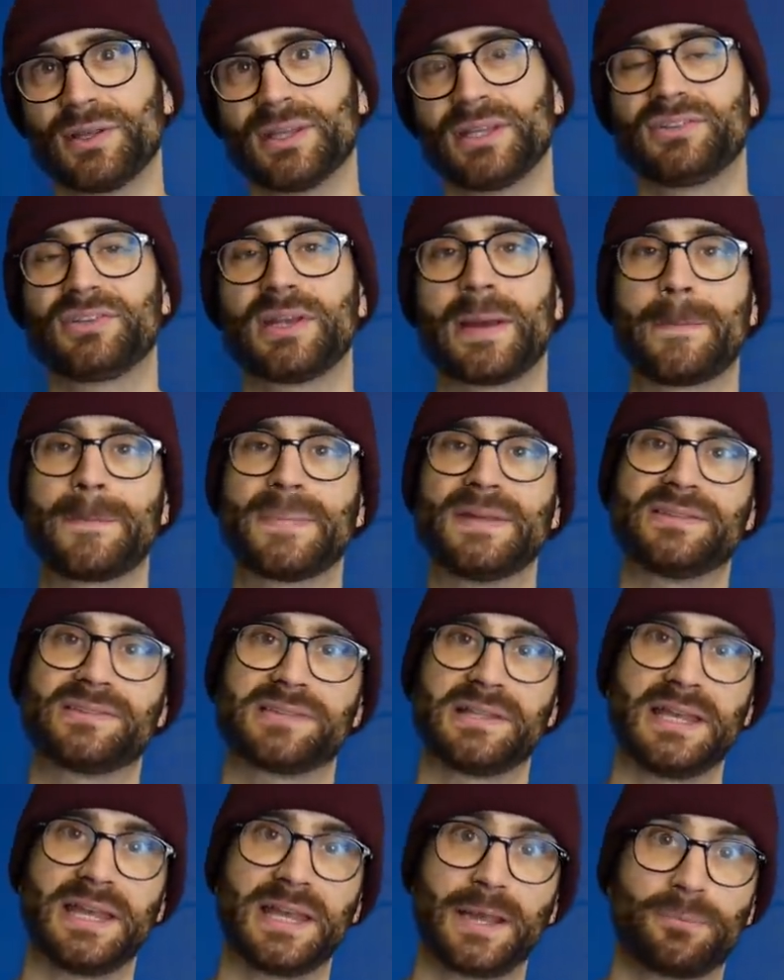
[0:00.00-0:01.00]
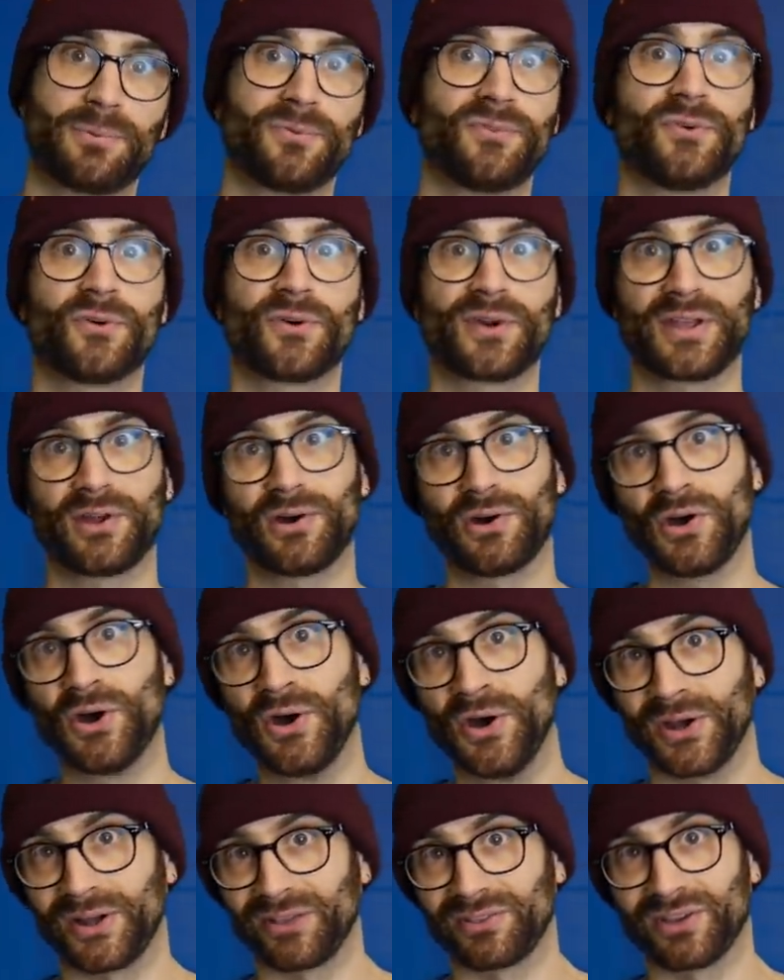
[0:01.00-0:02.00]
in the Champions League before he got
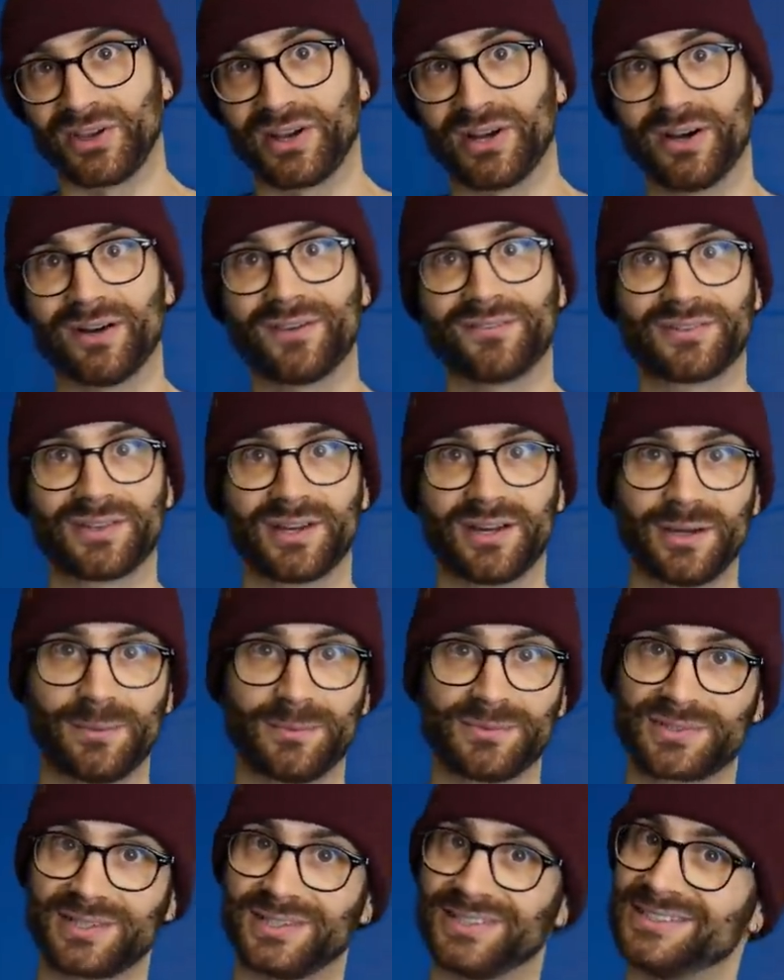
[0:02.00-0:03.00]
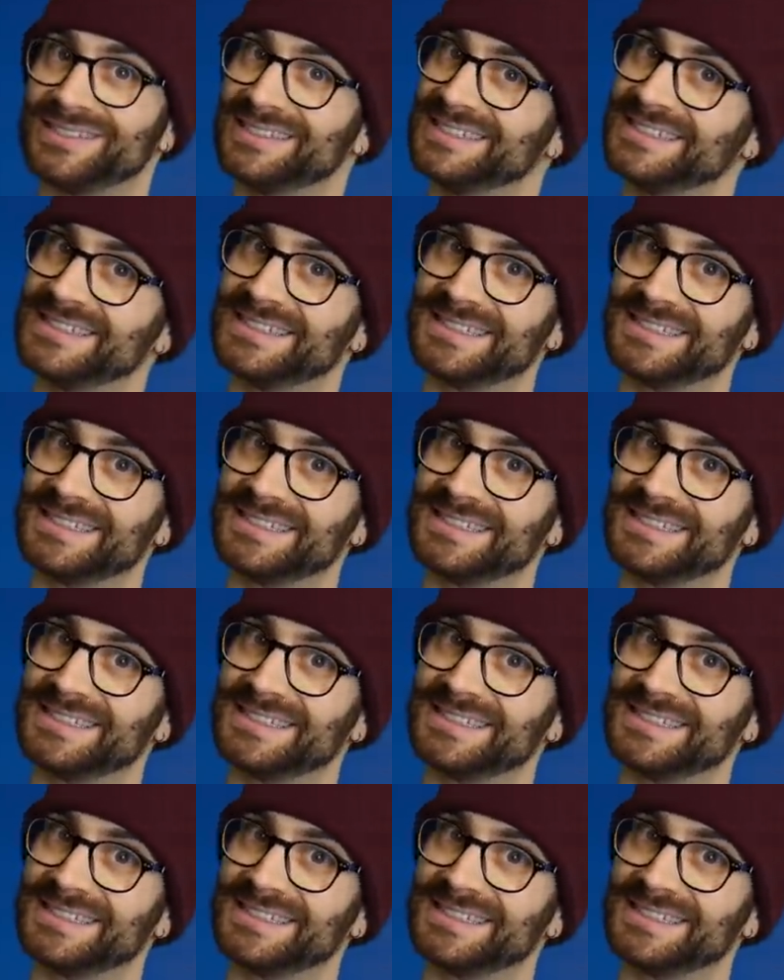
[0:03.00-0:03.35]
hooked at half time. So